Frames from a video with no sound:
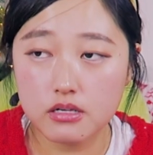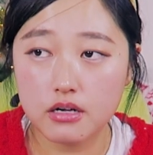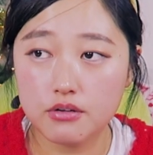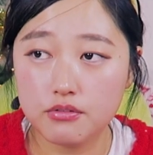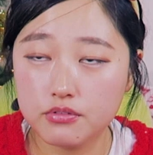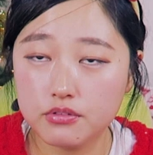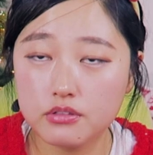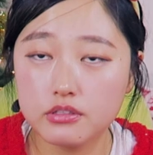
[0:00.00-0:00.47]

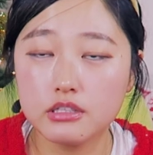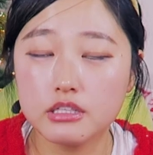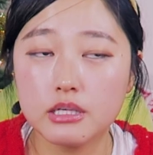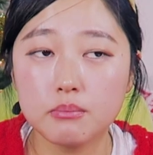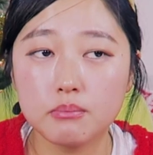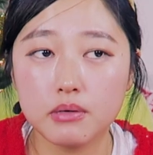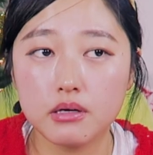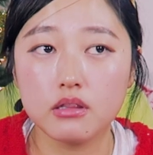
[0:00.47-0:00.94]
I really
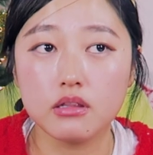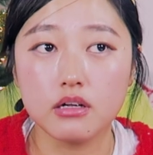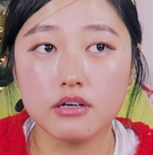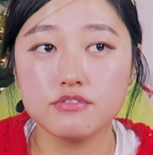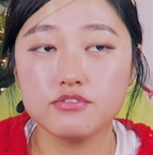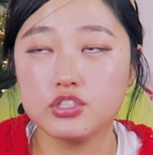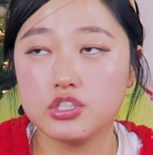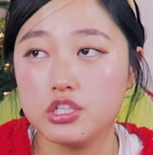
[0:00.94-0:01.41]
think my
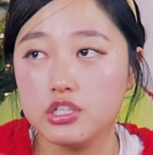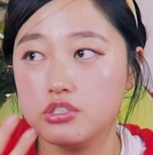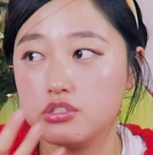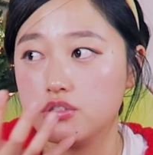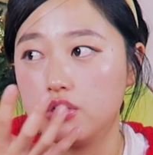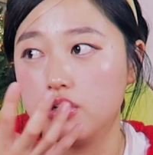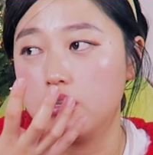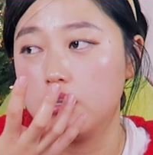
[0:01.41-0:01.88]
life
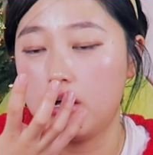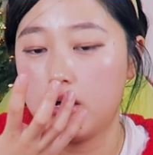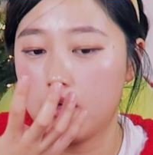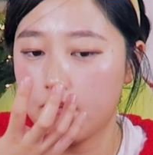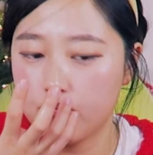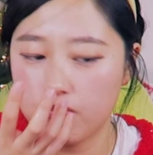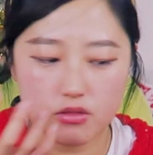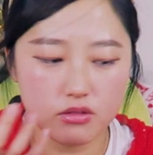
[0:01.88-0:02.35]
changed a
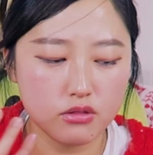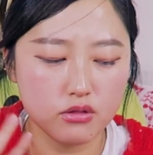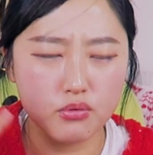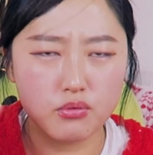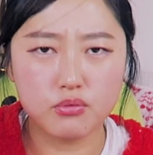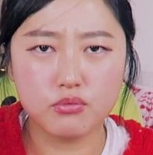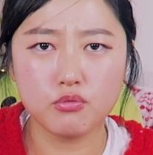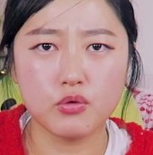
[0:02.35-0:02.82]
lot.
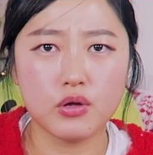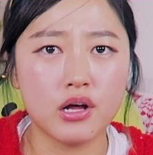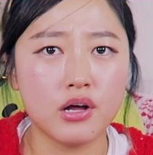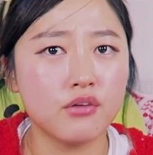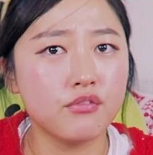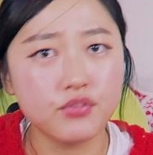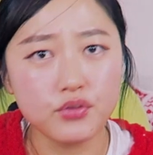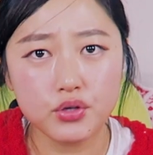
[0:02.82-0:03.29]
The way
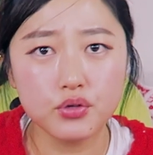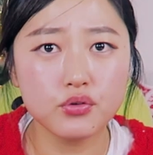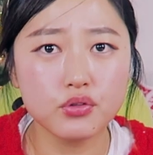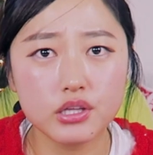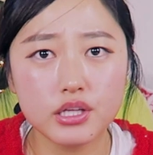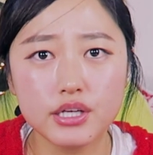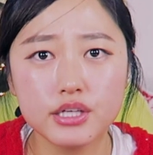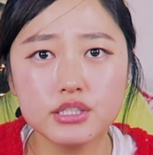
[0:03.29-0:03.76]
I
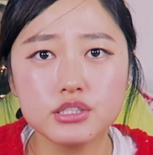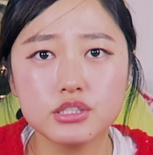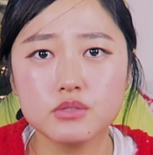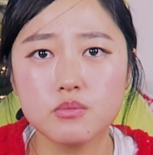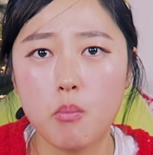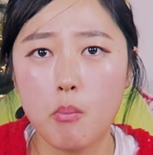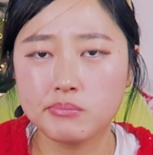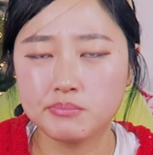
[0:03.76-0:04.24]
view
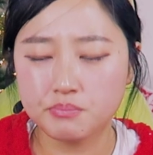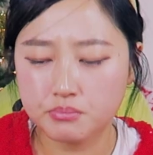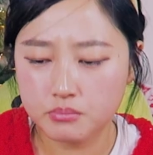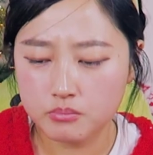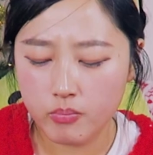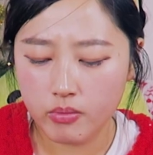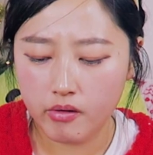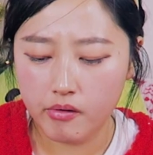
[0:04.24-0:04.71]
things
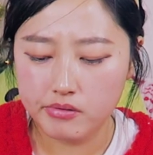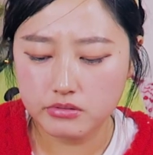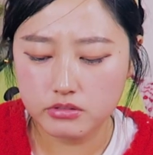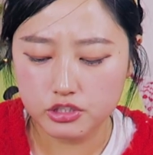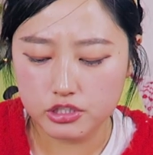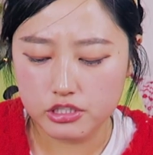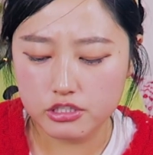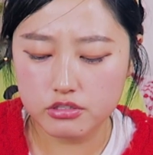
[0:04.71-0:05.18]

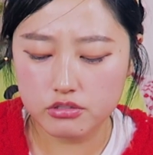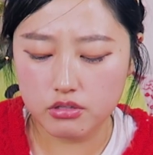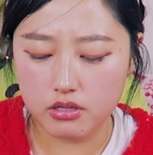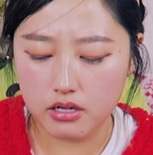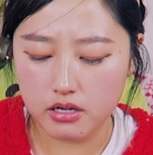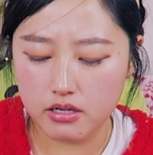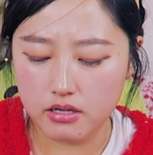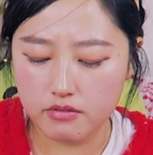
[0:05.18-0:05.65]
changed
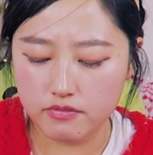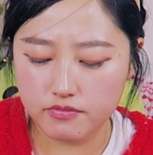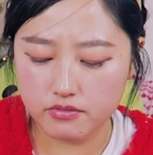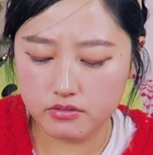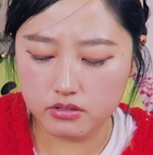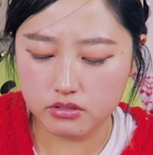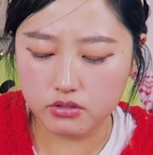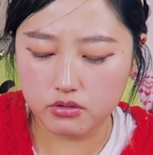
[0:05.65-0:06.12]
a lot,
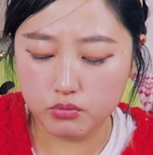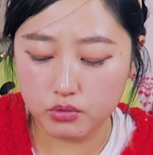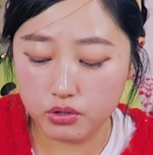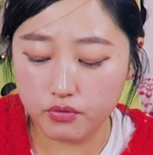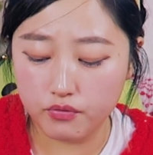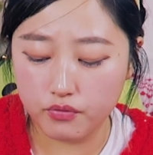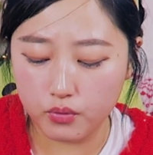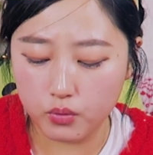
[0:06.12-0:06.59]

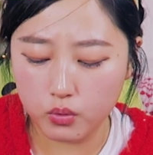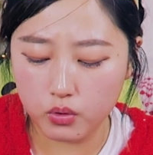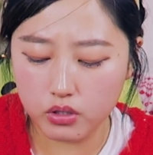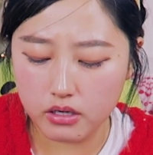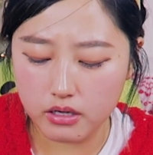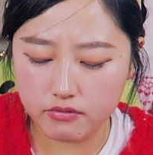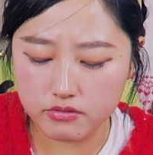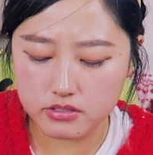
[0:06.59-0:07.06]
with
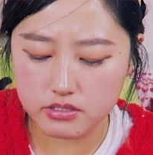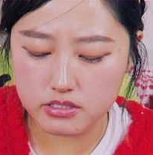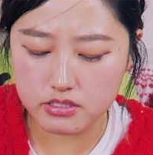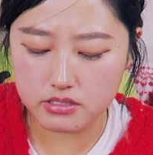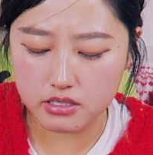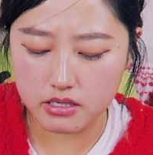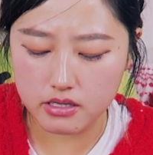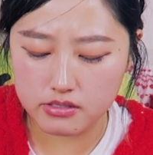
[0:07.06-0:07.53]
food ever
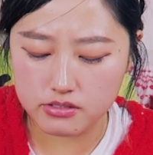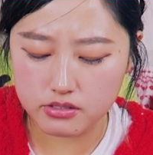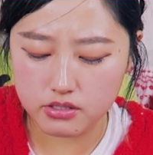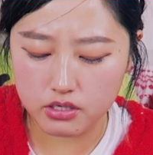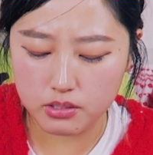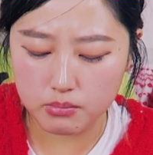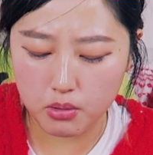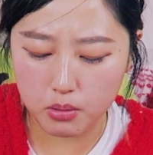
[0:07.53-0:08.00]
since I
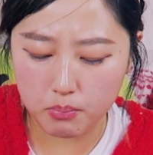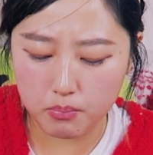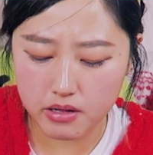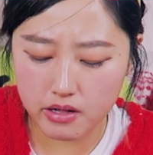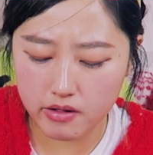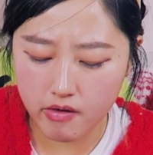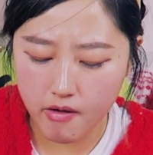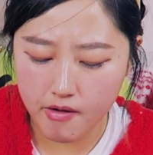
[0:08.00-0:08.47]
started
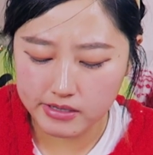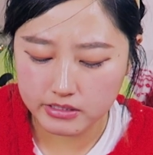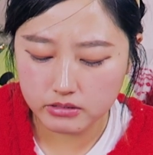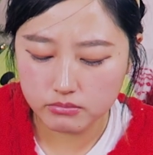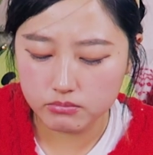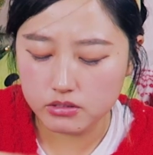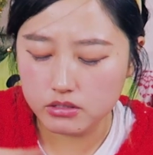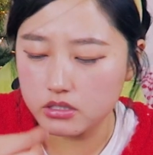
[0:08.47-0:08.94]
mukbang.
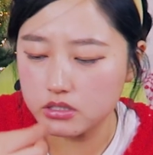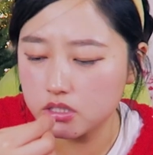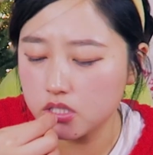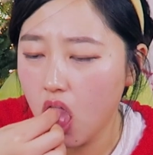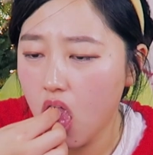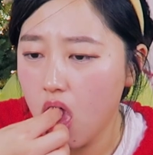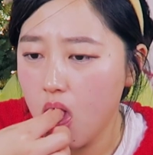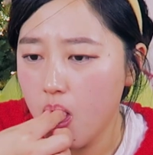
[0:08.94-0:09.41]

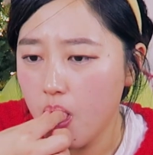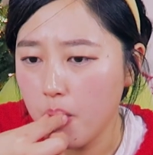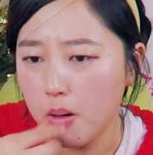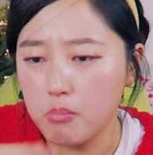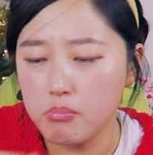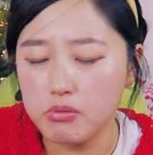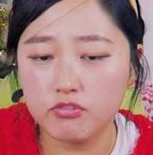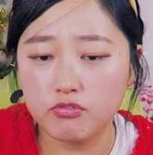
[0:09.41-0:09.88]
Because
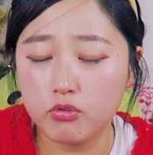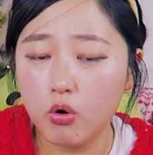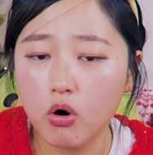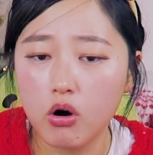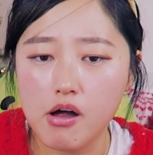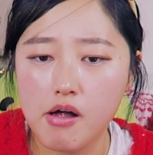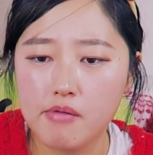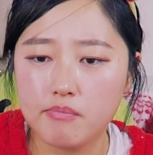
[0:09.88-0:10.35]

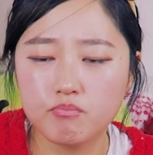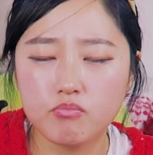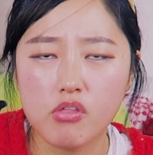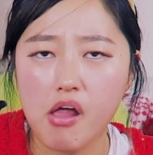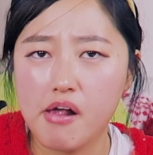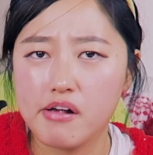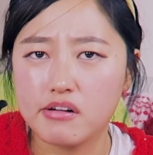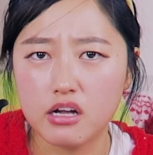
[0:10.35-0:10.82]
before,
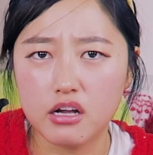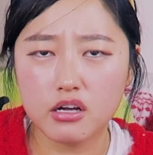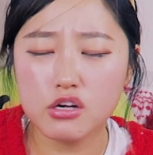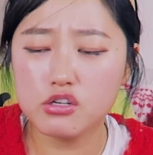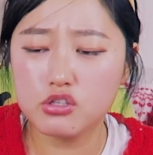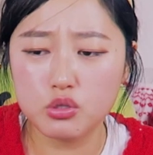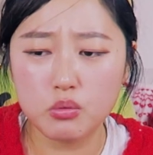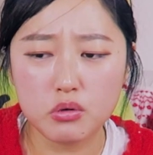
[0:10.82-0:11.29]
I
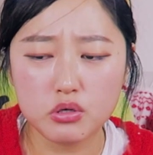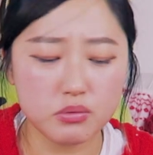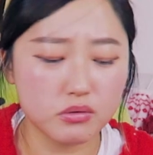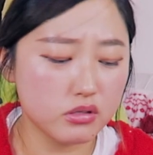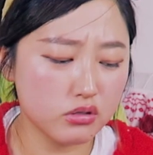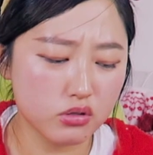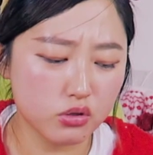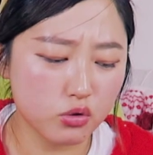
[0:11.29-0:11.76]
care so much,
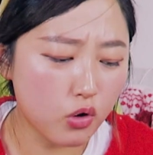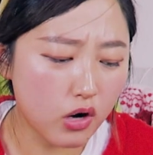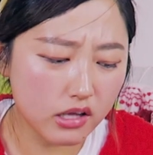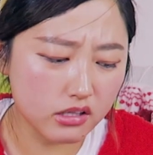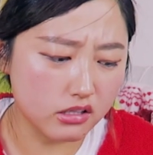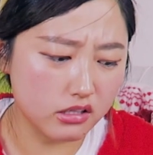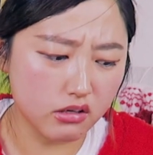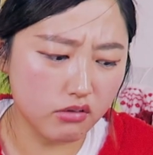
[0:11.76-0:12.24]

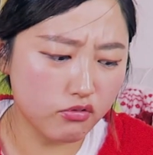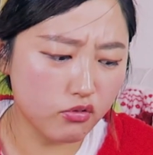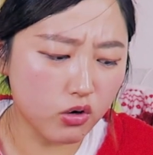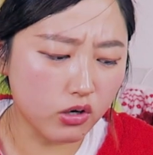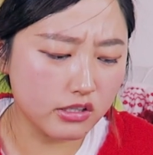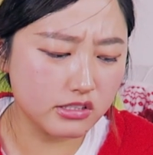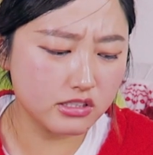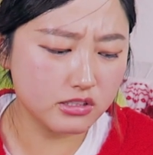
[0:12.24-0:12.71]
quantity, of
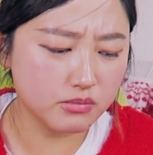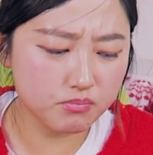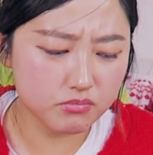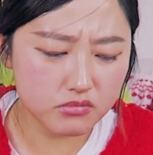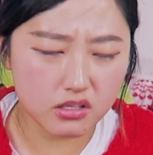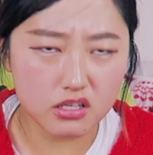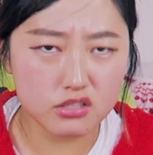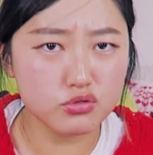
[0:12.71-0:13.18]
course.
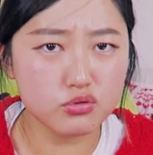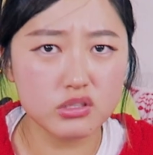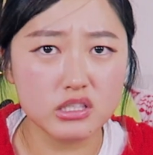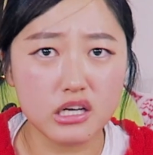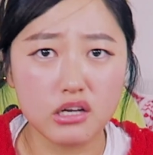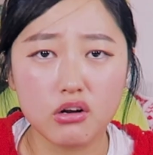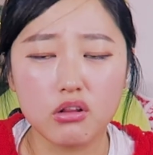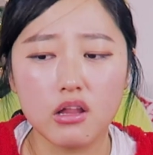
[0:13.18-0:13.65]
I just
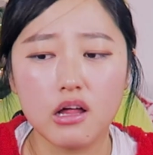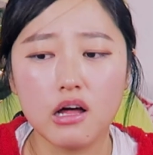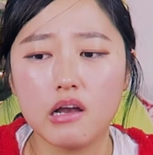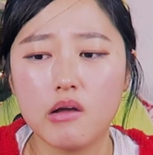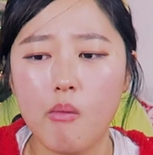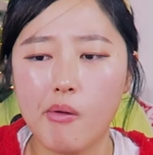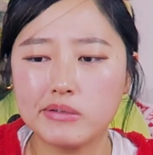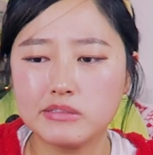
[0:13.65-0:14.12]
want to eat a
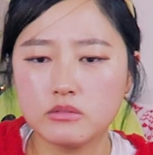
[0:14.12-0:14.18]
lot.